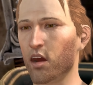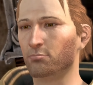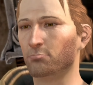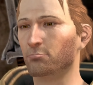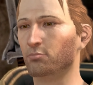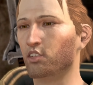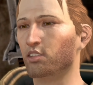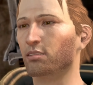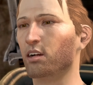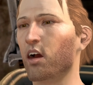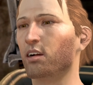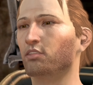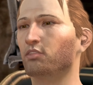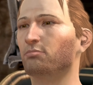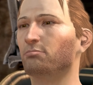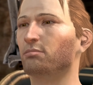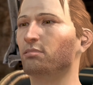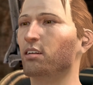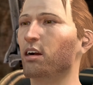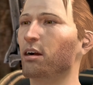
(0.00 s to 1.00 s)
Almost got
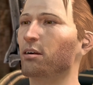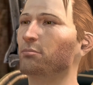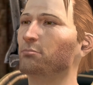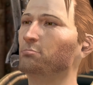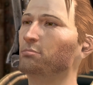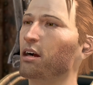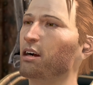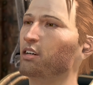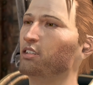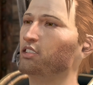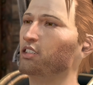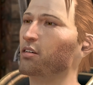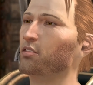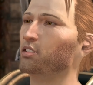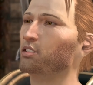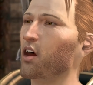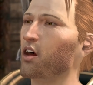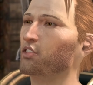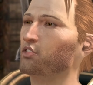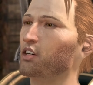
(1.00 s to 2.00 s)
ripped in half by a
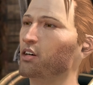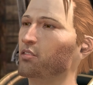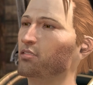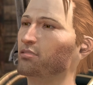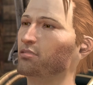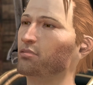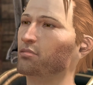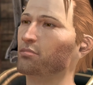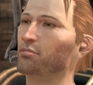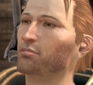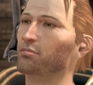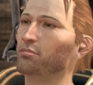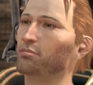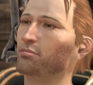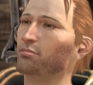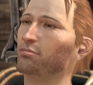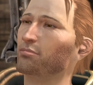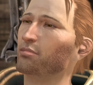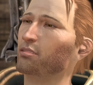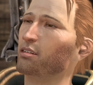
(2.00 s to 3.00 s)
Genlock once.
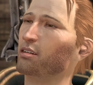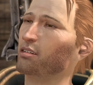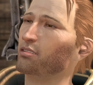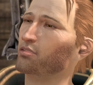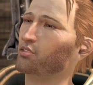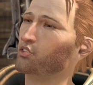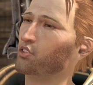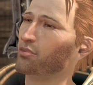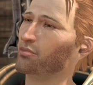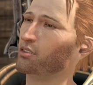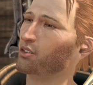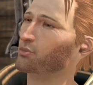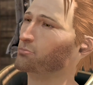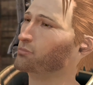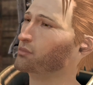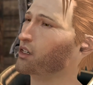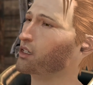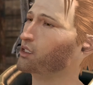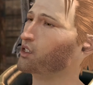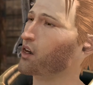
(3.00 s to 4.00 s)
He swatted the
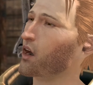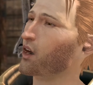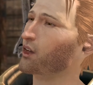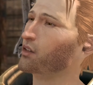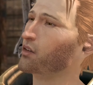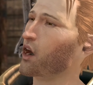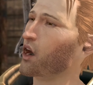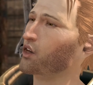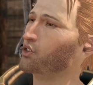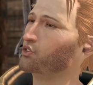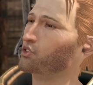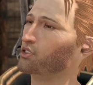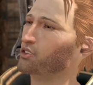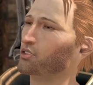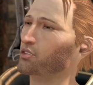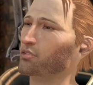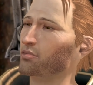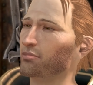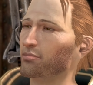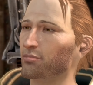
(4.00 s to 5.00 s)
bugger on the
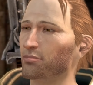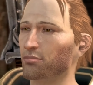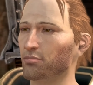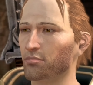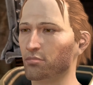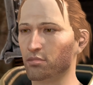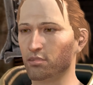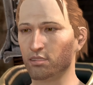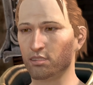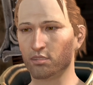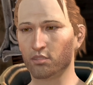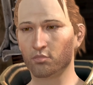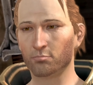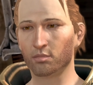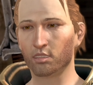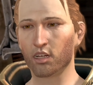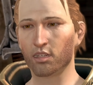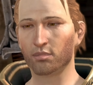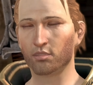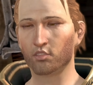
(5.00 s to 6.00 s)
nose. Drew
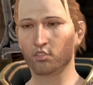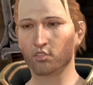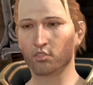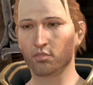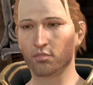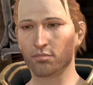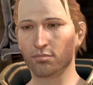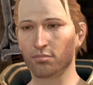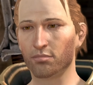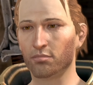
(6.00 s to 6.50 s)
blood, too.